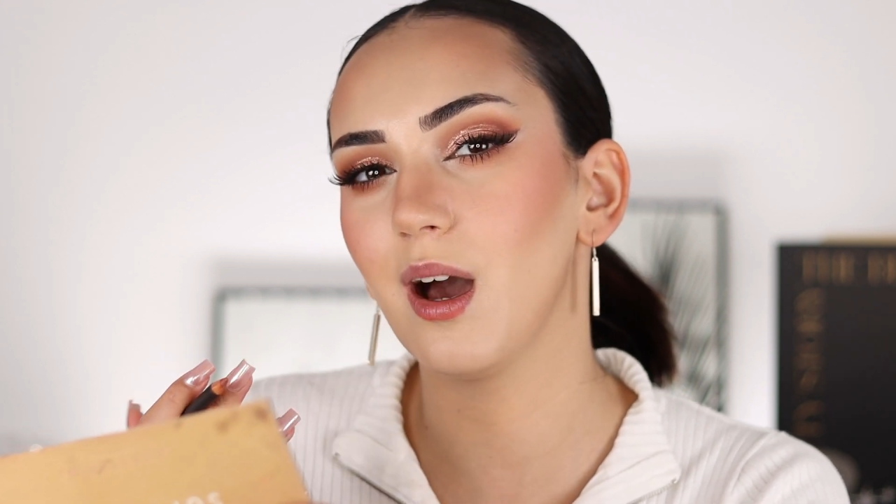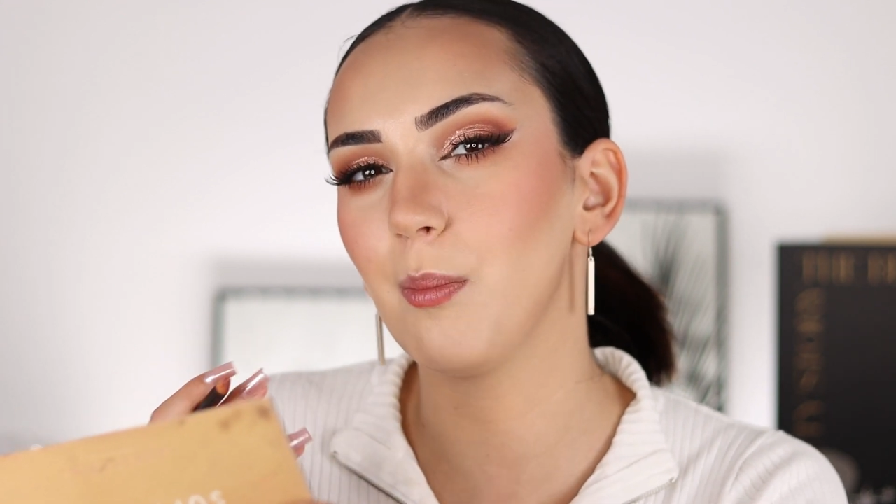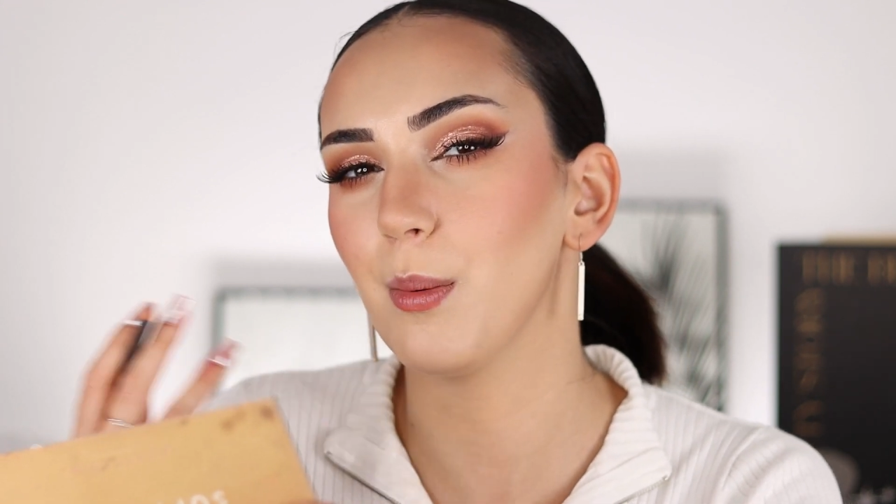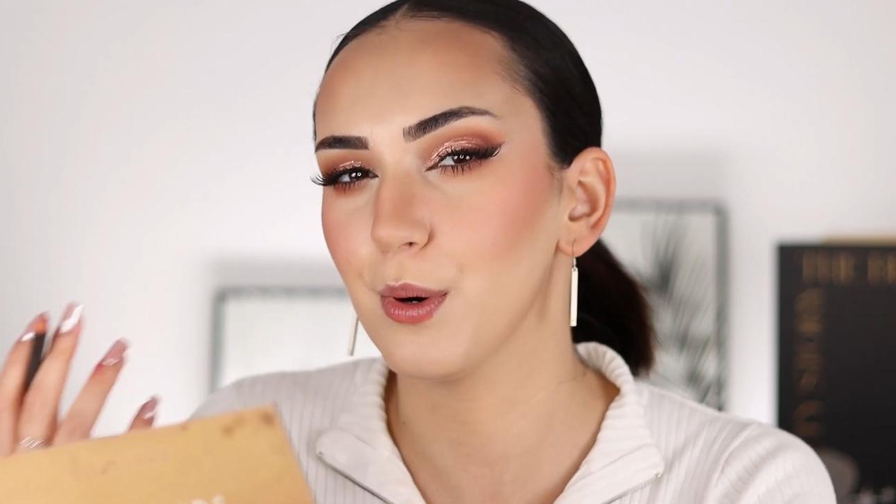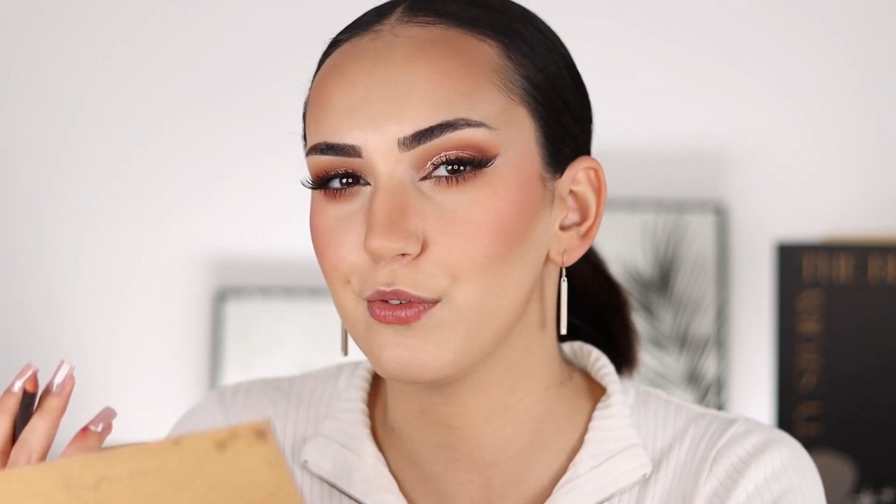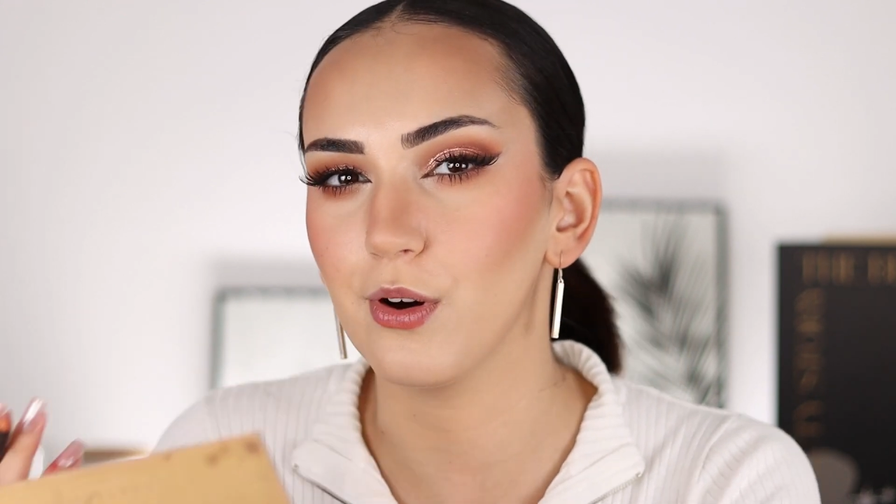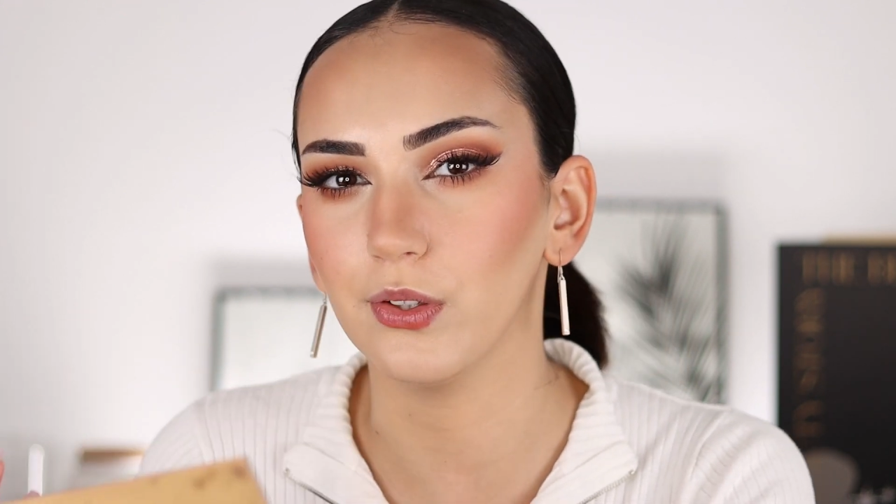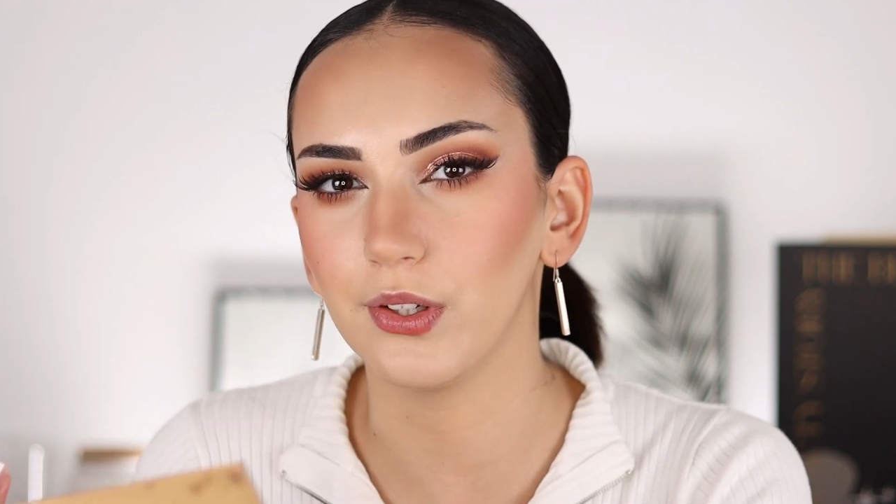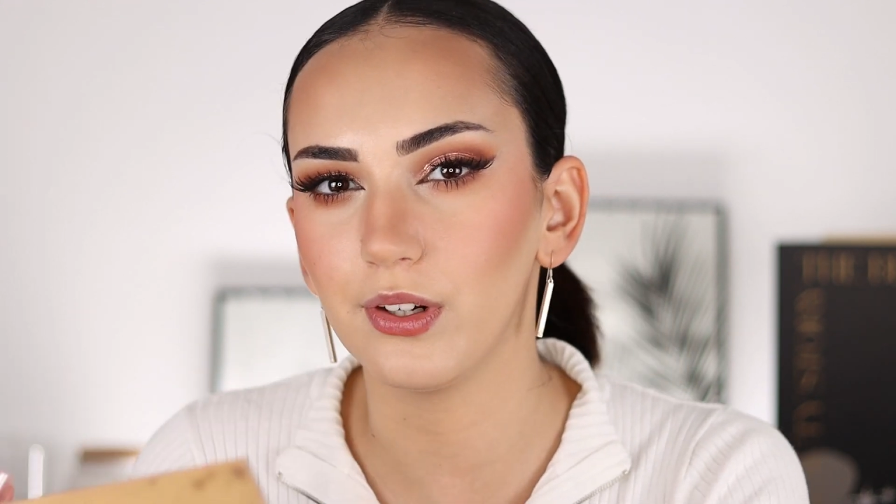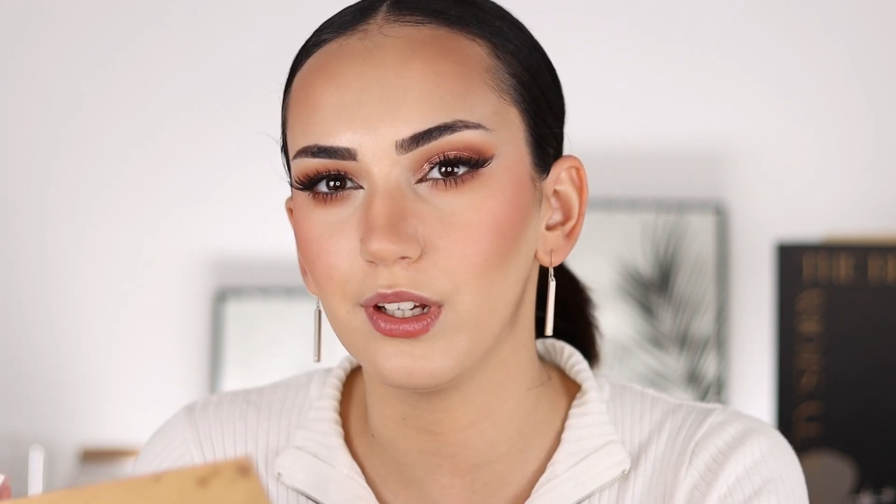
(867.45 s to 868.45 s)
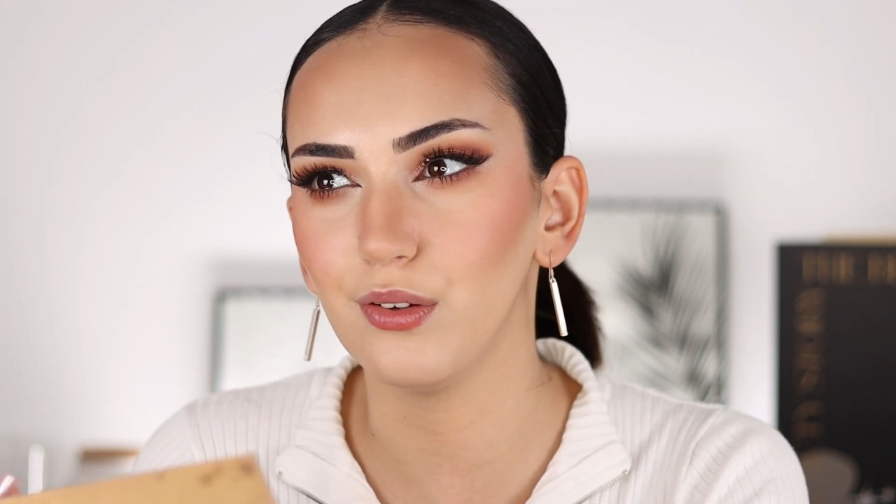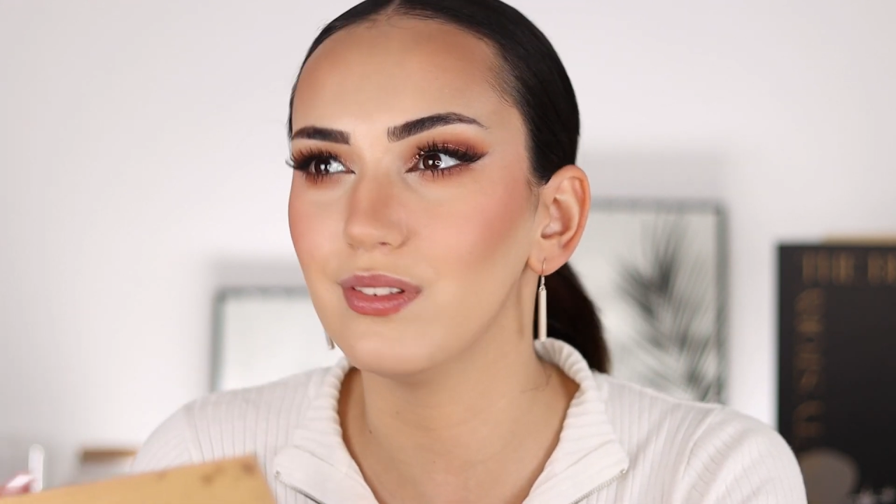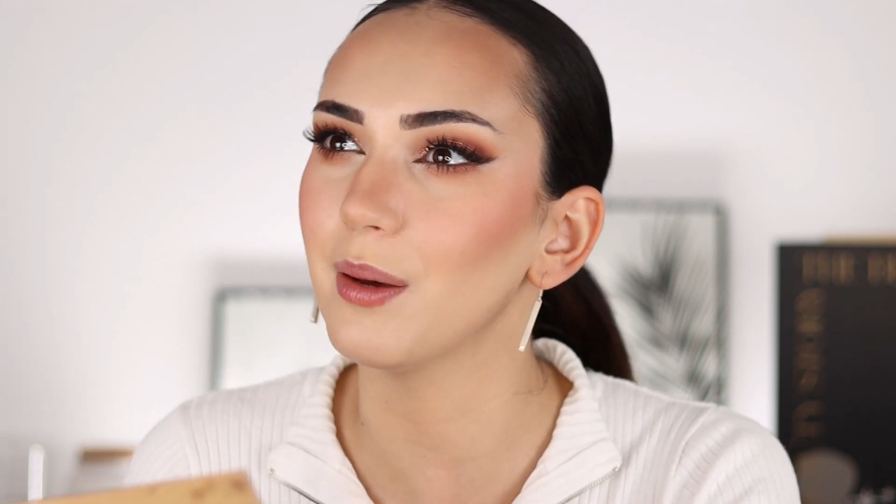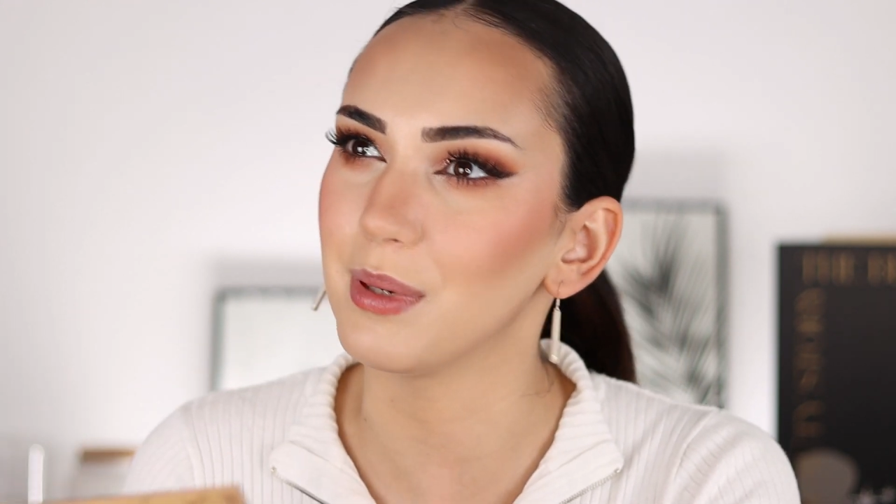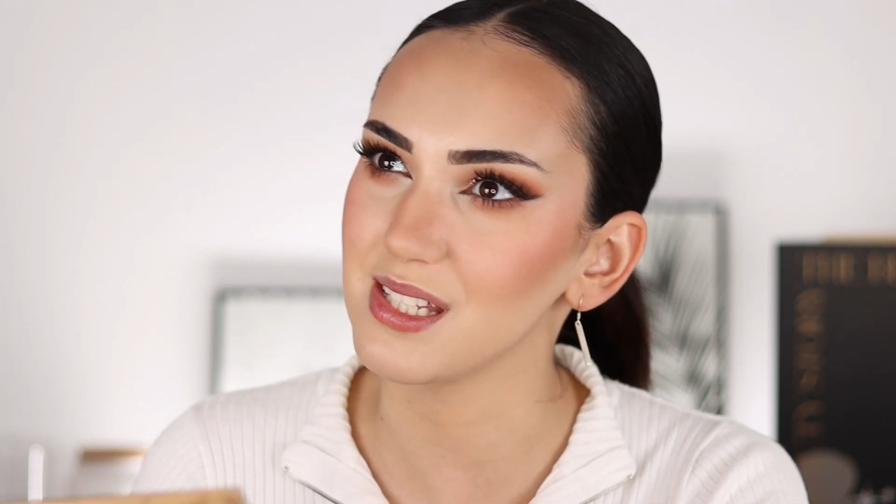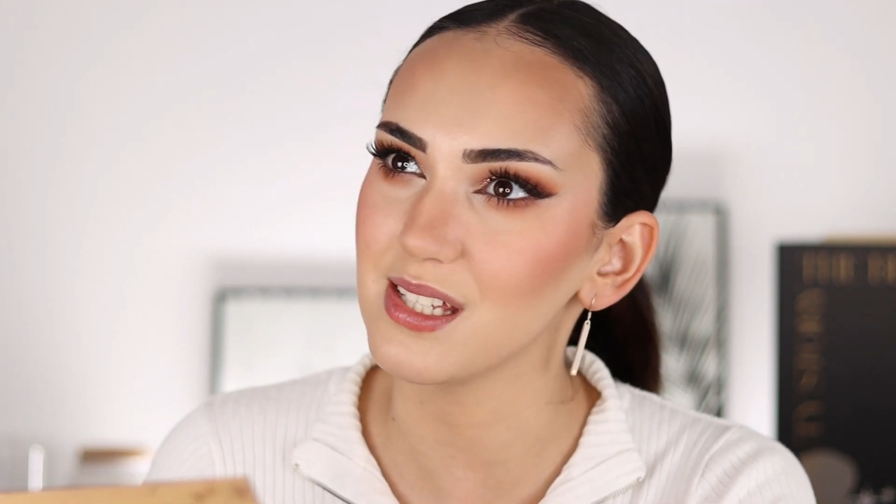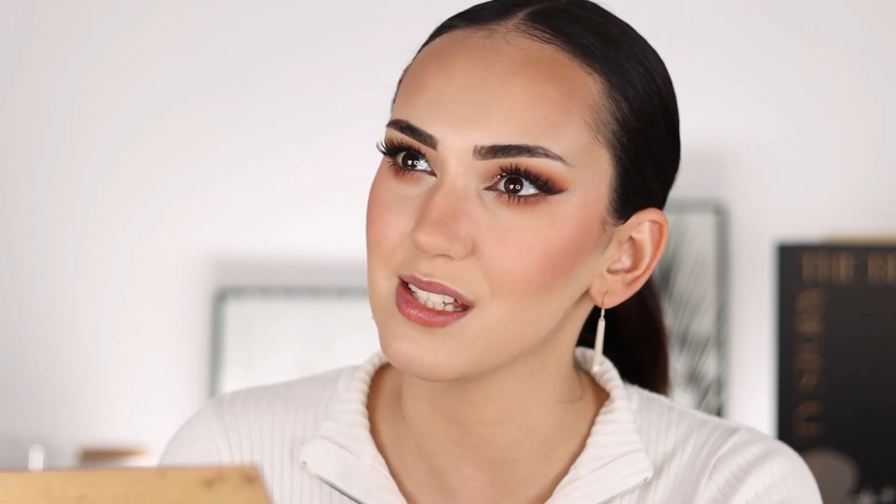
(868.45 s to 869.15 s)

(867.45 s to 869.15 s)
a pop of color, if that makes